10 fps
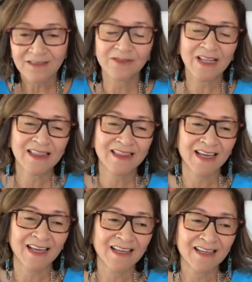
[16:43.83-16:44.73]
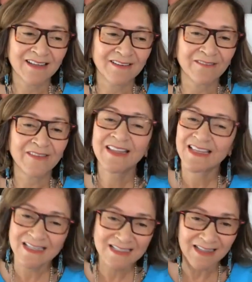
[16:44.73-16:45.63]
with, uh, with
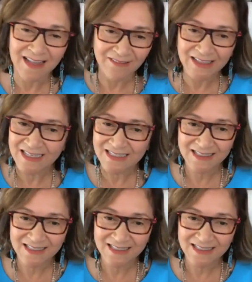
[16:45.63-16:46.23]
his love and his